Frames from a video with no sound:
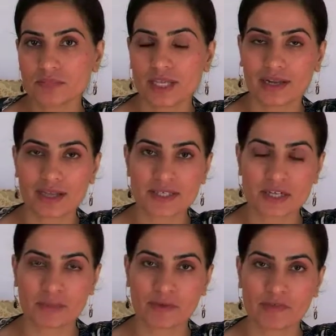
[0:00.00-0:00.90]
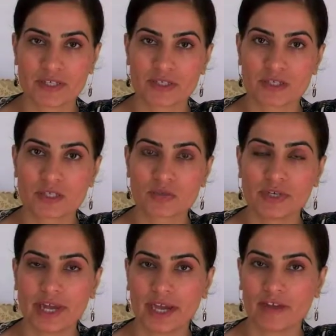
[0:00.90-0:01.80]
And last type of residents
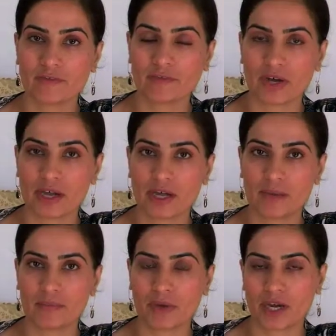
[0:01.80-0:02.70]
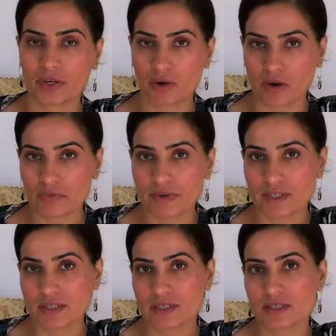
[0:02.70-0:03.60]
we have are
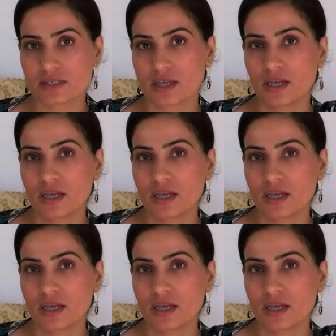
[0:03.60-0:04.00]
non-residents.